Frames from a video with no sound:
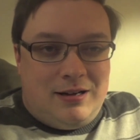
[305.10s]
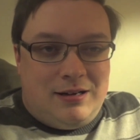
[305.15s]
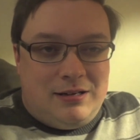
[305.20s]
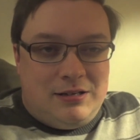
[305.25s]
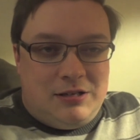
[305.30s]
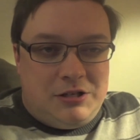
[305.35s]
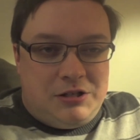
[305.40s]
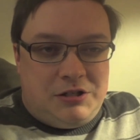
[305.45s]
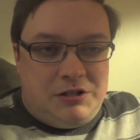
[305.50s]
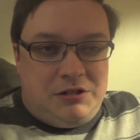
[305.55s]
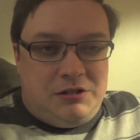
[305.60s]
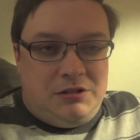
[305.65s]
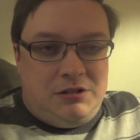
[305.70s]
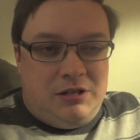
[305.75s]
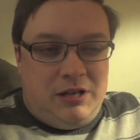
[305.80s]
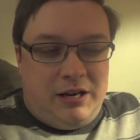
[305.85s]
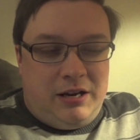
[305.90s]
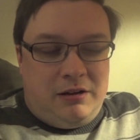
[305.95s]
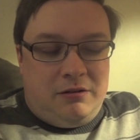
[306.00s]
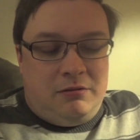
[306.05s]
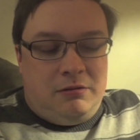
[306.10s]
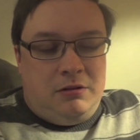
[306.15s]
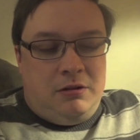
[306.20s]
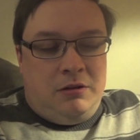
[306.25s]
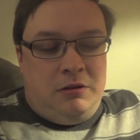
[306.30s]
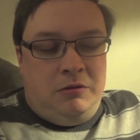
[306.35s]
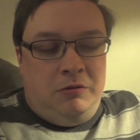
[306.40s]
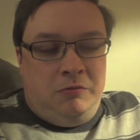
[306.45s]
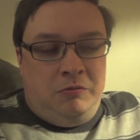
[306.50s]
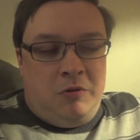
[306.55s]
Just like
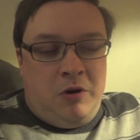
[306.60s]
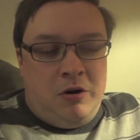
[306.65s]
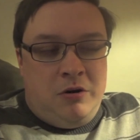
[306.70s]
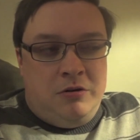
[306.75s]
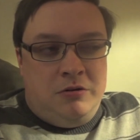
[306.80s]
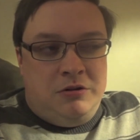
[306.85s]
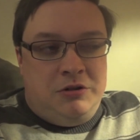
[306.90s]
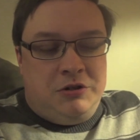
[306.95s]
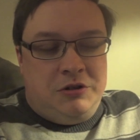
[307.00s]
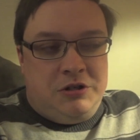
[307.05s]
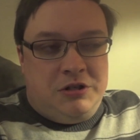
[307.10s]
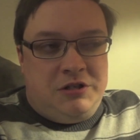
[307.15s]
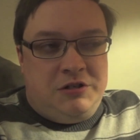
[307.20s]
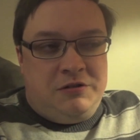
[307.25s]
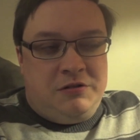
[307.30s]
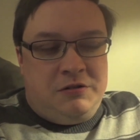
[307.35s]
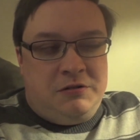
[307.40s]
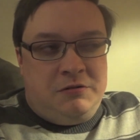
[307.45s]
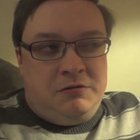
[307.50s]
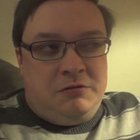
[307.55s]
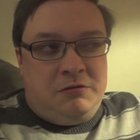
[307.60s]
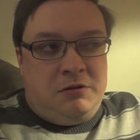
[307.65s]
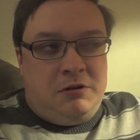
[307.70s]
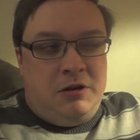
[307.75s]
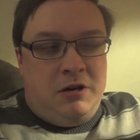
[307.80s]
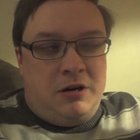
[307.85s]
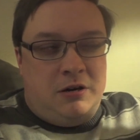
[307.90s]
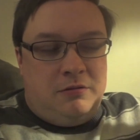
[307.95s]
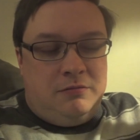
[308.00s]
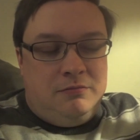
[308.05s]
the roads are just, you
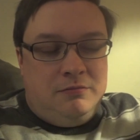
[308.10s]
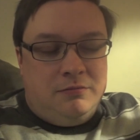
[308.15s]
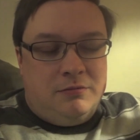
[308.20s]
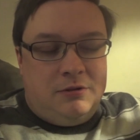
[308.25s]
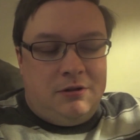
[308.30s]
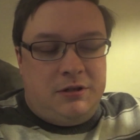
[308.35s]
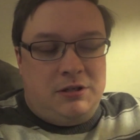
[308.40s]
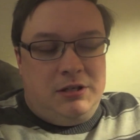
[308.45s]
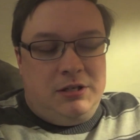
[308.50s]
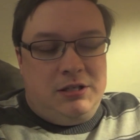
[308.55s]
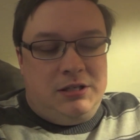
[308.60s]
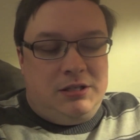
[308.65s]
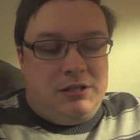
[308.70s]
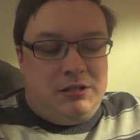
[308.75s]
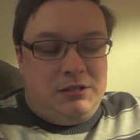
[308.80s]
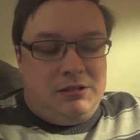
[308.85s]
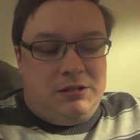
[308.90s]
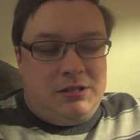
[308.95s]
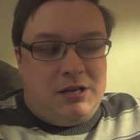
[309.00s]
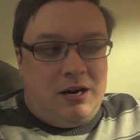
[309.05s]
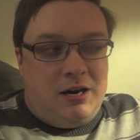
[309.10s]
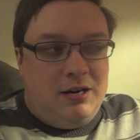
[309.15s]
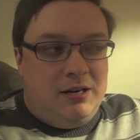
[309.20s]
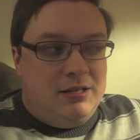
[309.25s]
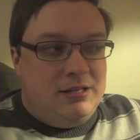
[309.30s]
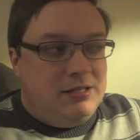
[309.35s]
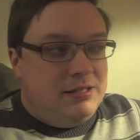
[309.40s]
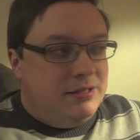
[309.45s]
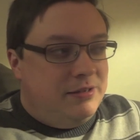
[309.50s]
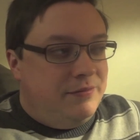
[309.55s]
know, just
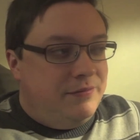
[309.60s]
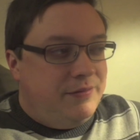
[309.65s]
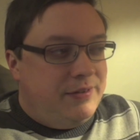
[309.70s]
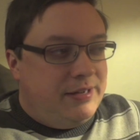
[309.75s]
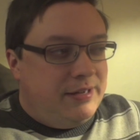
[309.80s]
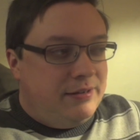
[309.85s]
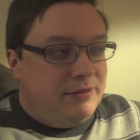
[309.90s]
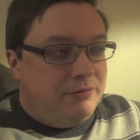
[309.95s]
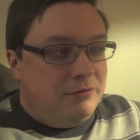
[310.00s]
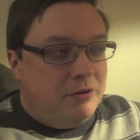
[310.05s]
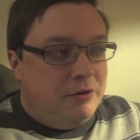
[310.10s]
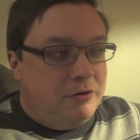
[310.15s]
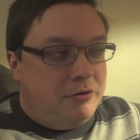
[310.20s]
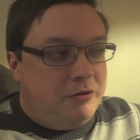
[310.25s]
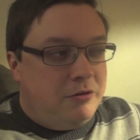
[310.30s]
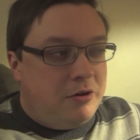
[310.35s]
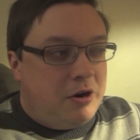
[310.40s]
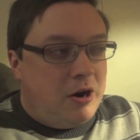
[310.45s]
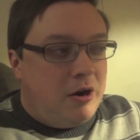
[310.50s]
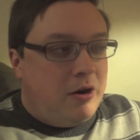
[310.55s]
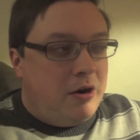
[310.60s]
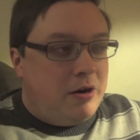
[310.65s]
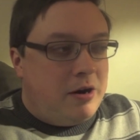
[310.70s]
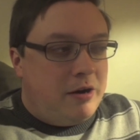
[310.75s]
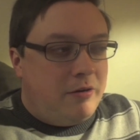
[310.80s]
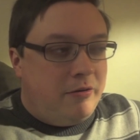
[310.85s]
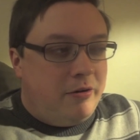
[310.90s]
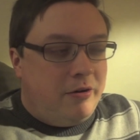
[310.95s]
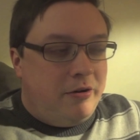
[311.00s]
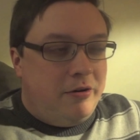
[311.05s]
tons of
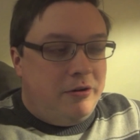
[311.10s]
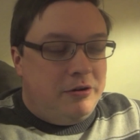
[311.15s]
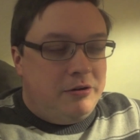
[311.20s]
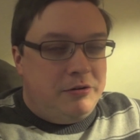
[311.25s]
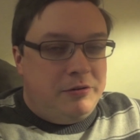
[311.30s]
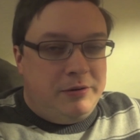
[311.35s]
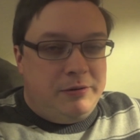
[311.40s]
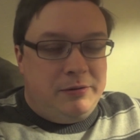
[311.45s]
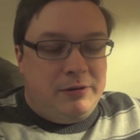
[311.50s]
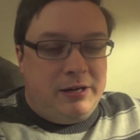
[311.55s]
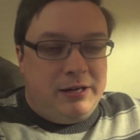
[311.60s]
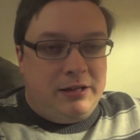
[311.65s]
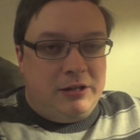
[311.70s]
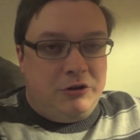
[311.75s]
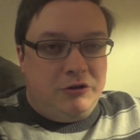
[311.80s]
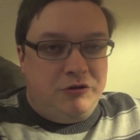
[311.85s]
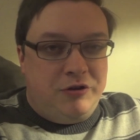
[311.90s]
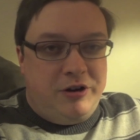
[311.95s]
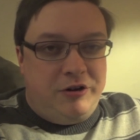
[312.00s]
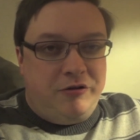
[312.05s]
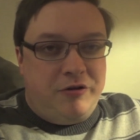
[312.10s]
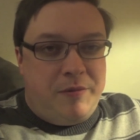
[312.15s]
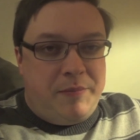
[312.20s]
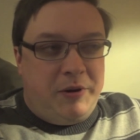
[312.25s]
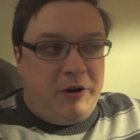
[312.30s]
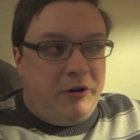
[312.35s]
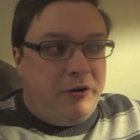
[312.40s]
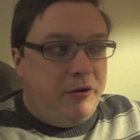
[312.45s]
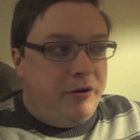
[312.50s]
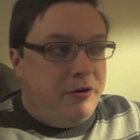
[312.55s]
the tree
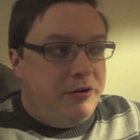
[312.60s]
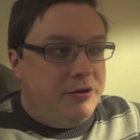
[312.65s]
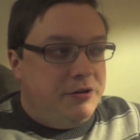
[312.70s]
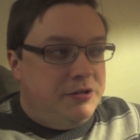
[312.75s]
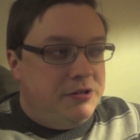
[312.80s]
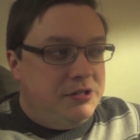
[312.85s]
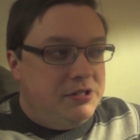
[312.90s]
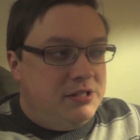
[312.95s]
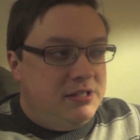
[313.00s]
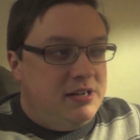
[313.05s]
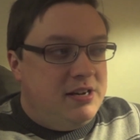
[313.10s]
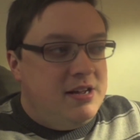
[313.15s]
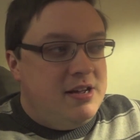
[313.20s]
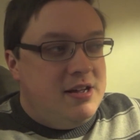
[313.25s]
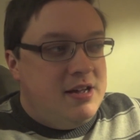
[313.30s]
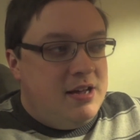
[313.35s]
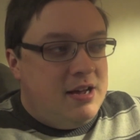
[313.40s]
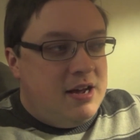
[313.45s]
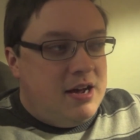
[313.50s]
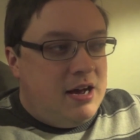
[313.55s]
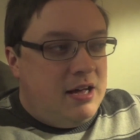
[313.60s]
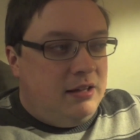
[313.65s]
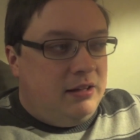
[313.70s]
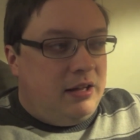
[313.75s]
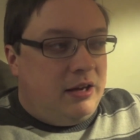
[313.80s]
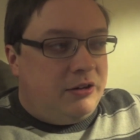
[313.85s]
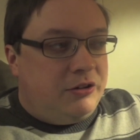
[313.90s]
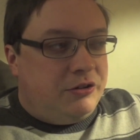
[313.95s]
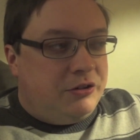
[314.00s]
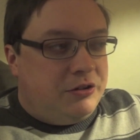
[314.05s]
trimming crews and
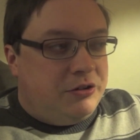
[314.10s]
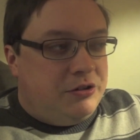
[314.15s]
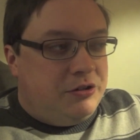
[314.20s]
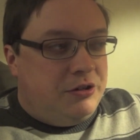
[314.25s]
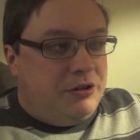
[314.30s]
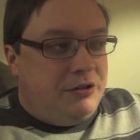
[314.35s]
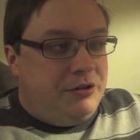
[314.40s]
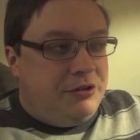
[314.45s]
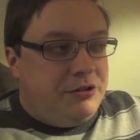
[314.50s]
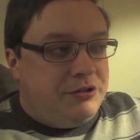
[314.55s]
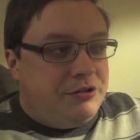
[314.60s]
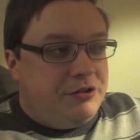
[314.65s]
electrical, and just